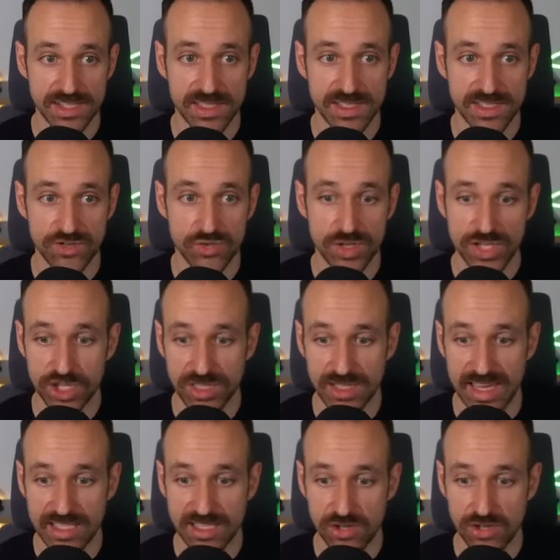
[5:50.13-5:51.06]
So this is a
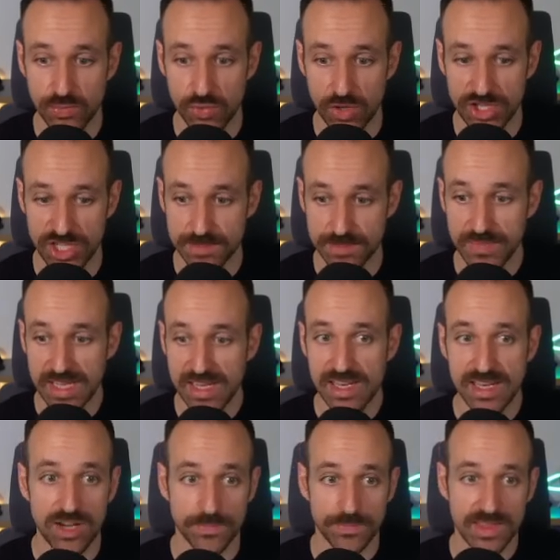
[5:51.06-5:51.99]
traditional Xcode project.
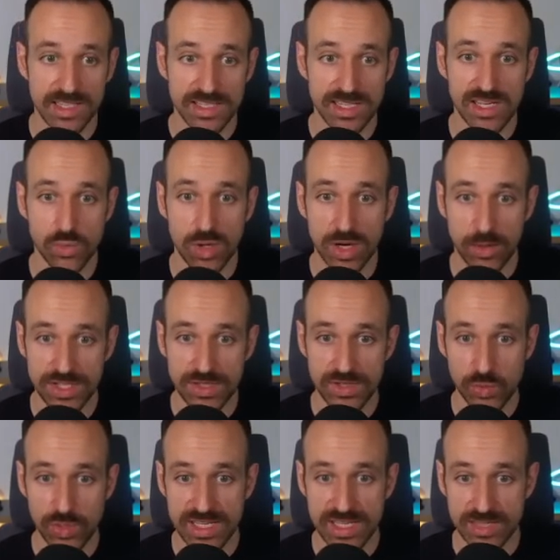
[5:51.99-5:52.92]
Now let's see what can we
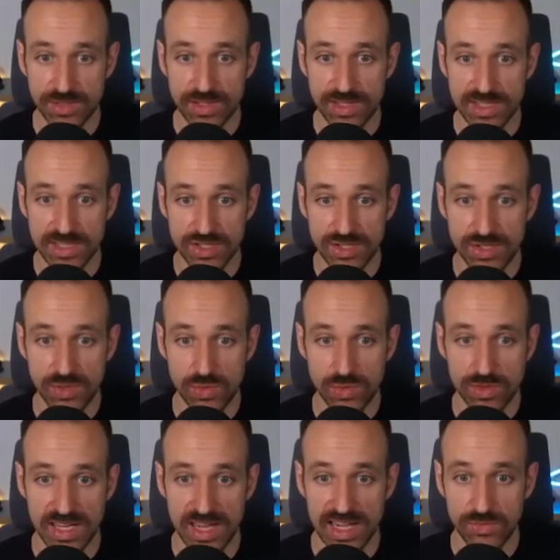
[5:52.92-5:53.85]
do. We can deploy this
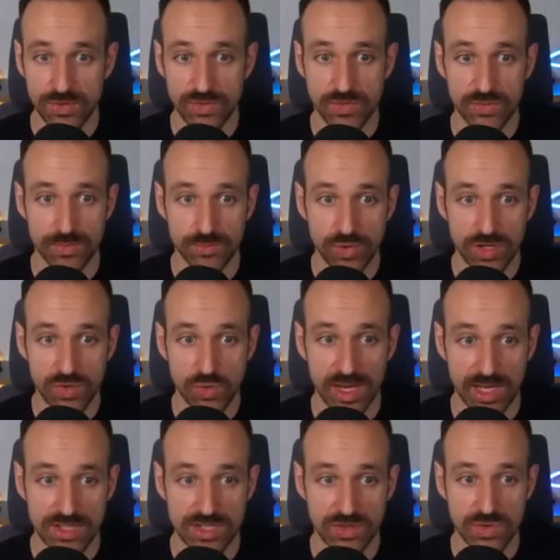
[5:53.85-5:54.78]
to the iPhone 15 Pro.
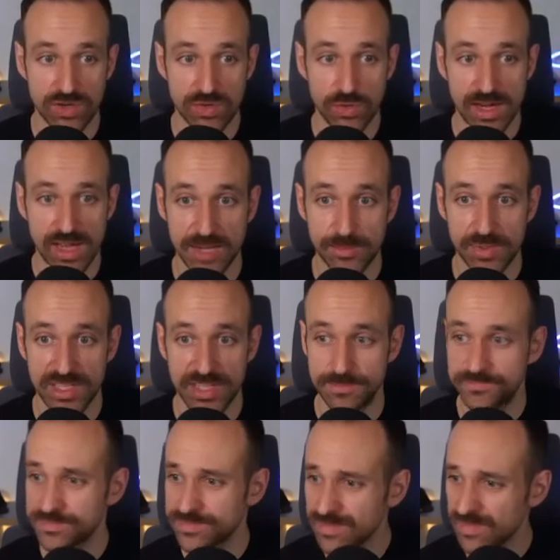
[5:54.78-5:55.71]
I can do a up
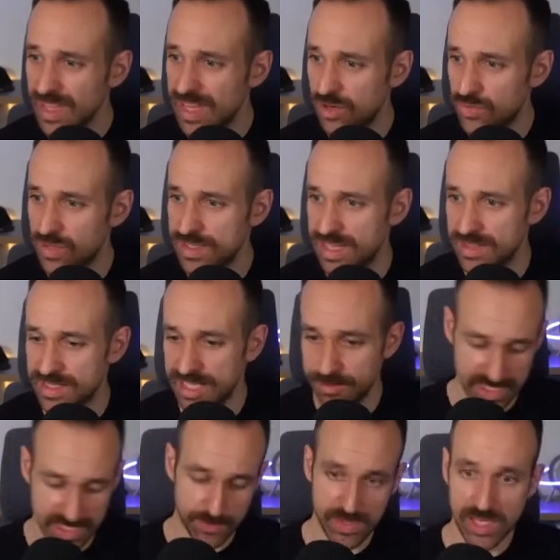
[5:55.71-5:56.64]
here. And of course, at the
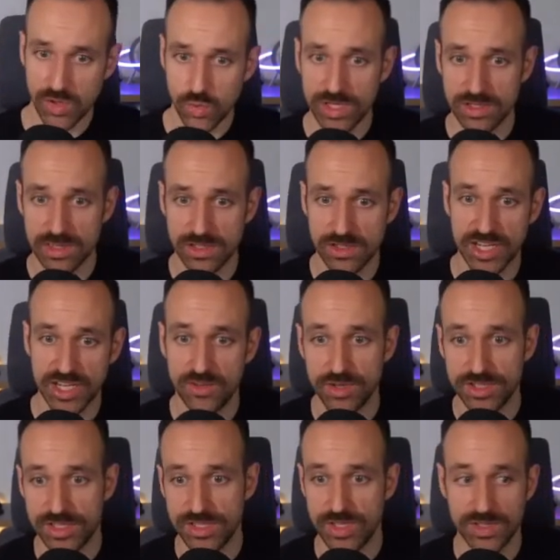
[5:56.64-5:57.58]
same time, we could launch
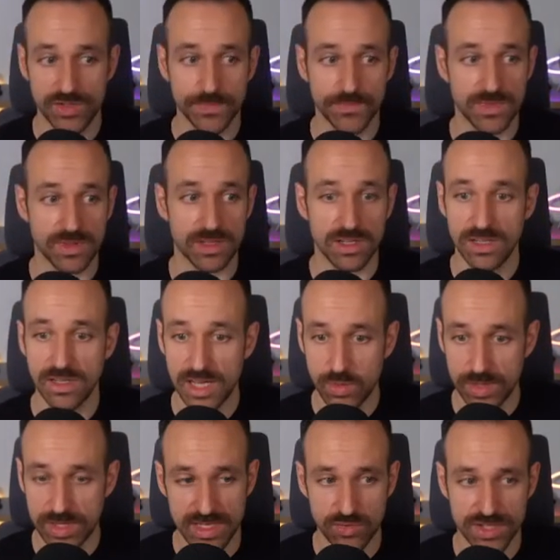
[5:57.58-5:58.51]
Android Studio, and
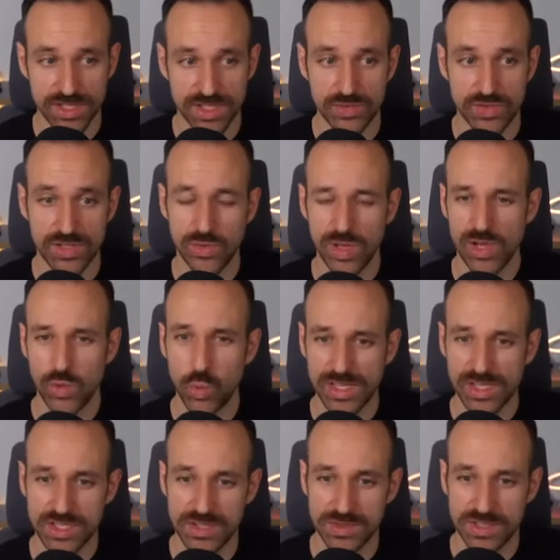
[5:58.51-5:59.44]
within Android Studio,
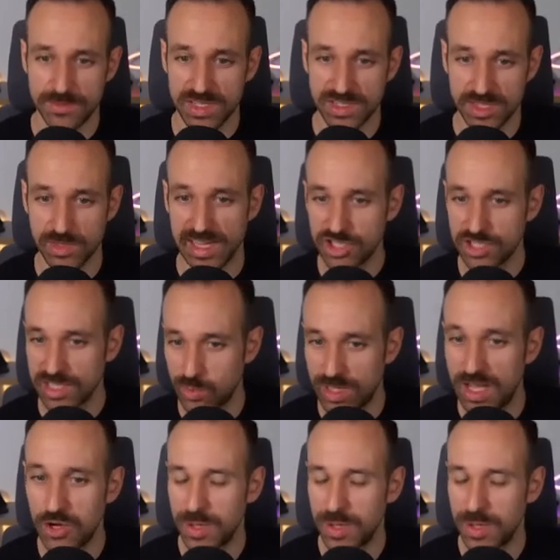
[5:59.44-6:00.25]
we could do something similar. Actually, I will